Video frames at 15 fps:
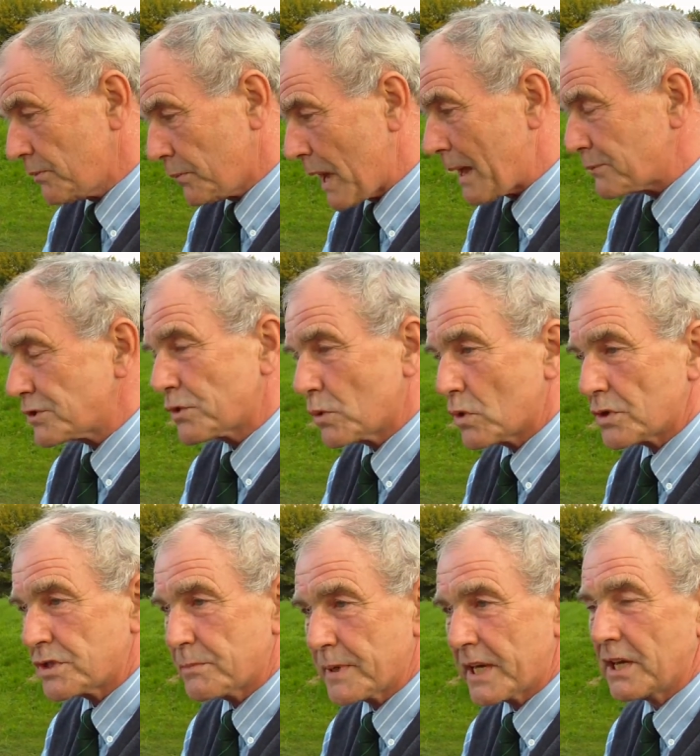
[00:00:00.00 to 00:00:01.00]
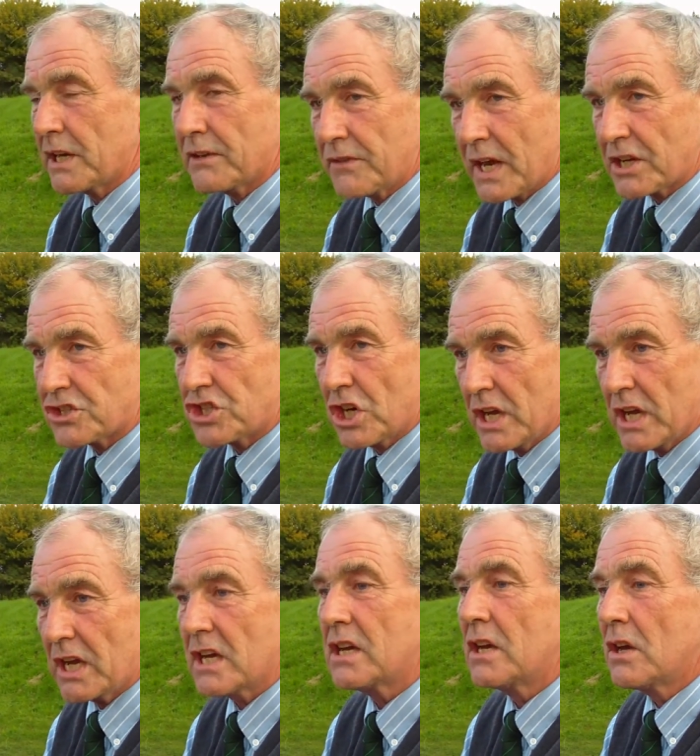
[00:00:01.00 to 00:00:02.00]
perhaps towards the beginning of next
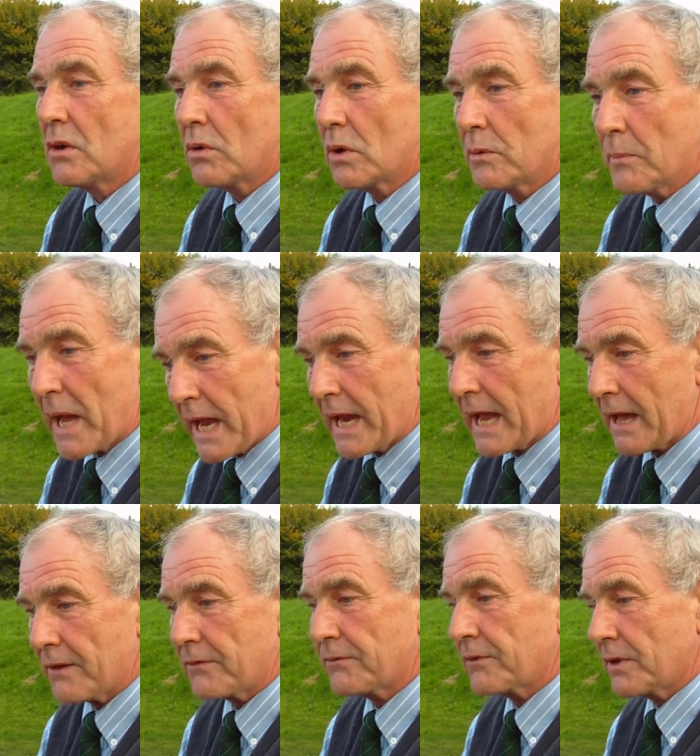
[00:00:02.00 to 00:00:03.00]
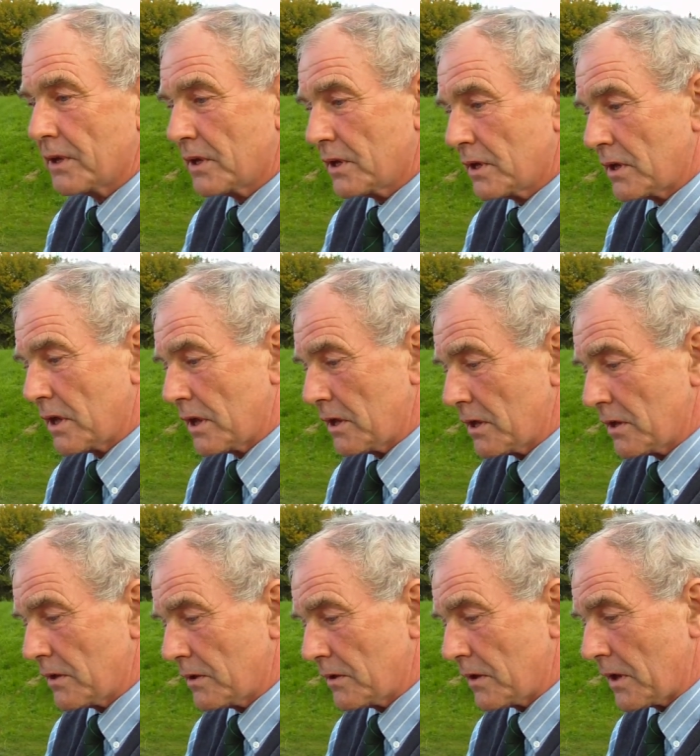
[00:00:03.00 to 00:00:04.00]
year we may have uh,
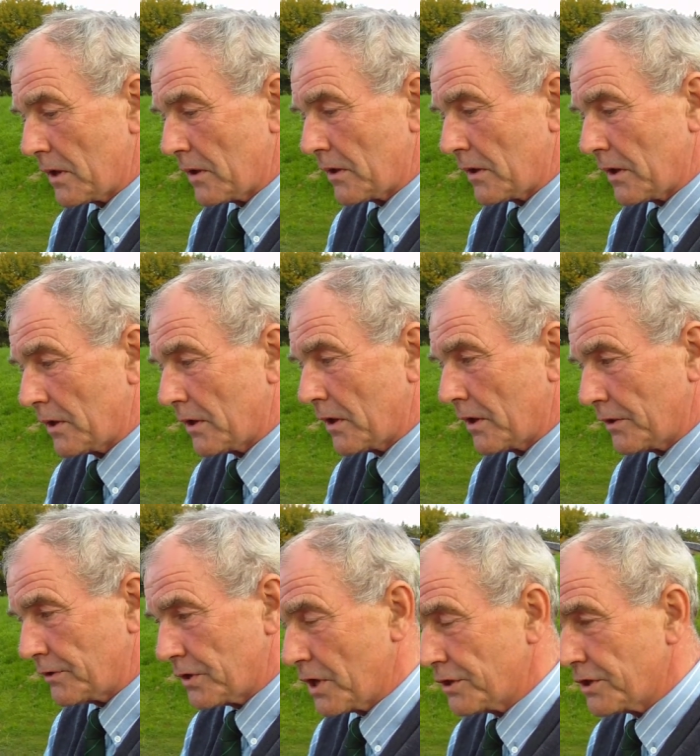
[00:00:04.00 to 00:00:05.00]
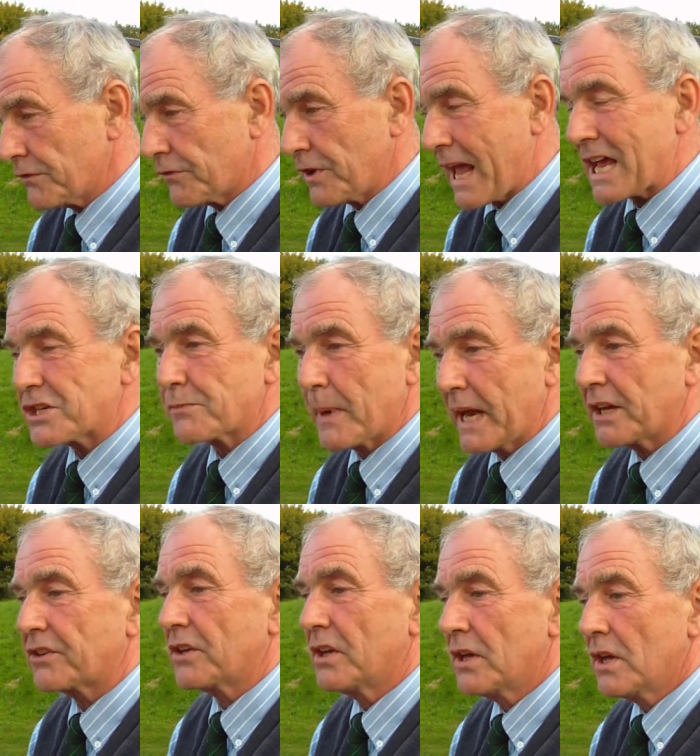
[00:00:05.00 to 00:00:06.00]
a, a, a different
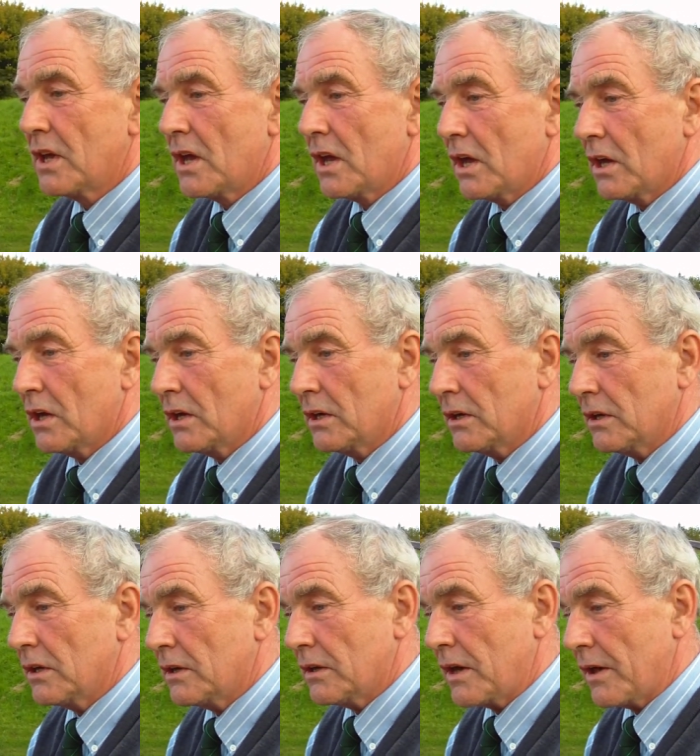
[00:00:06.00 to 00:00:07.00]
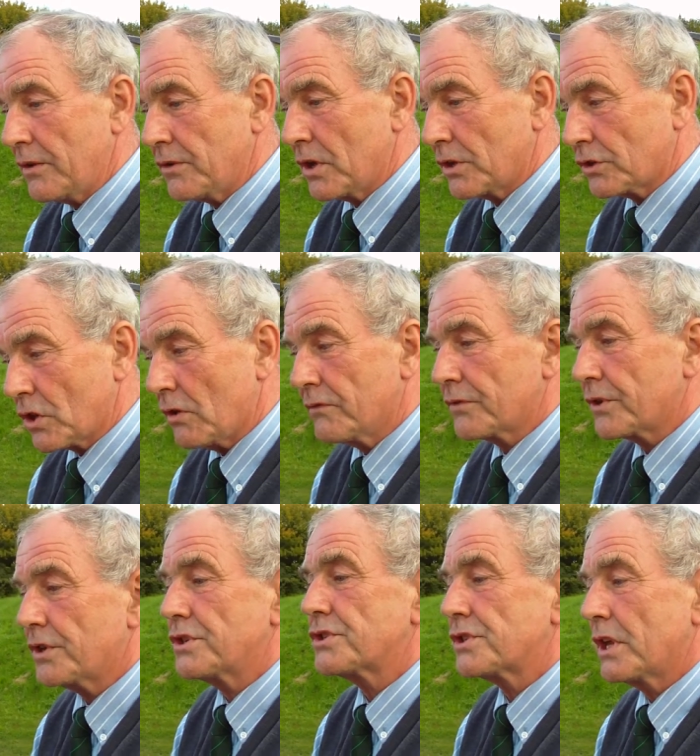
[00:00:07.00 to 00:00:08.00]
aspect uh, and, and
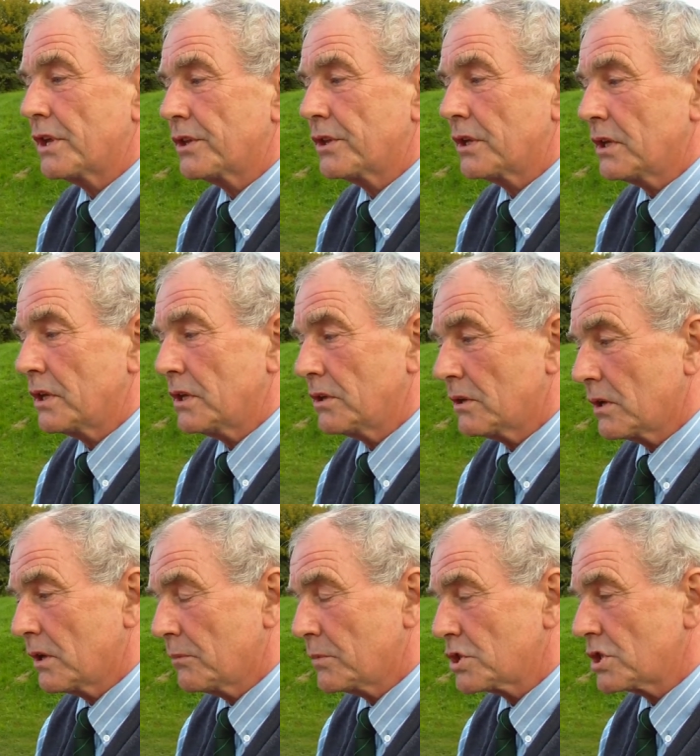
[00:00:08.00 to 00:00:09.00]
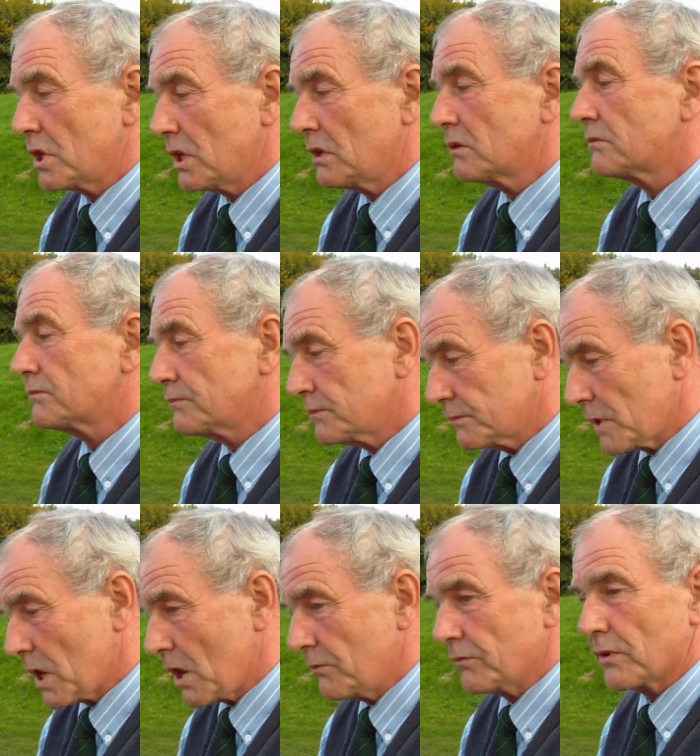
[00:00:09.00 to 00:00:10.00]
confidence, and the uh, machine.
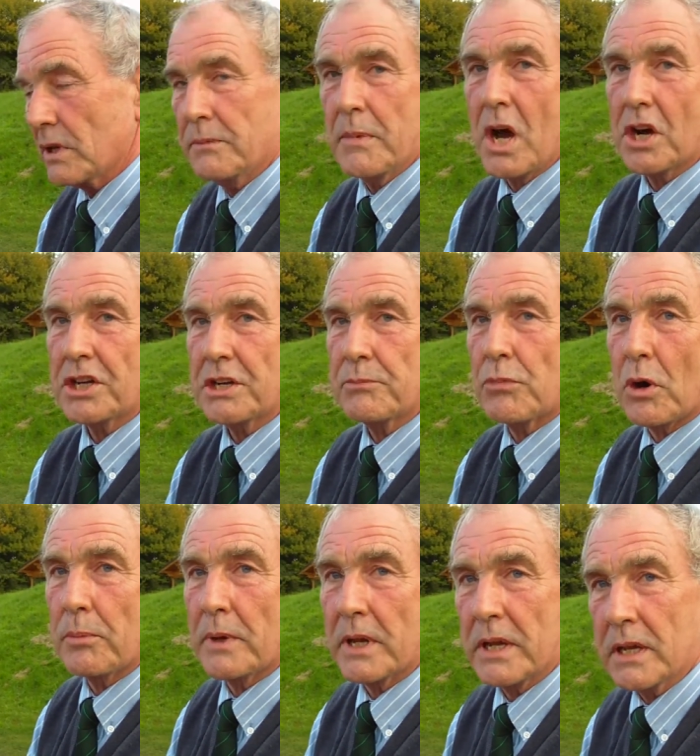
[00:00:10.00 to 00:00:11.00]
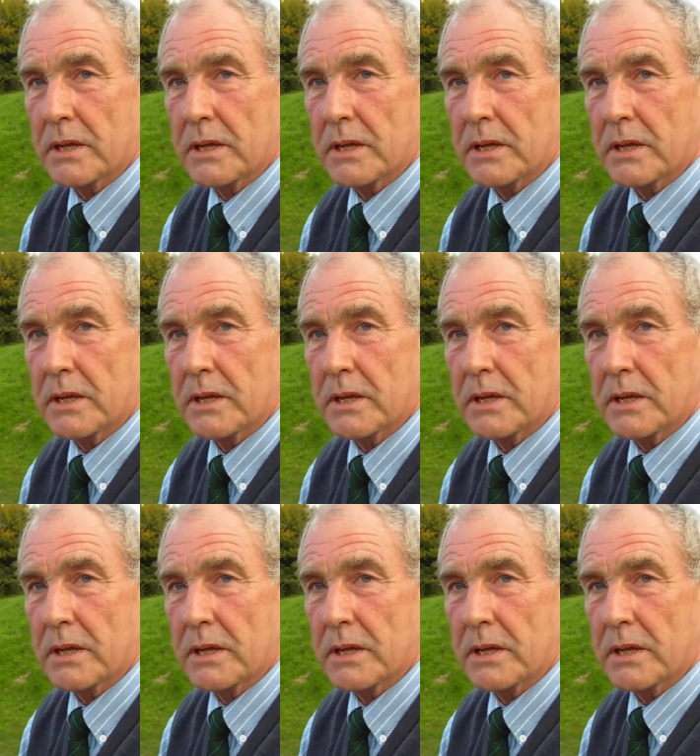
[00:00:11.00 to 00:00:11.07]
Hopefully marketed properly,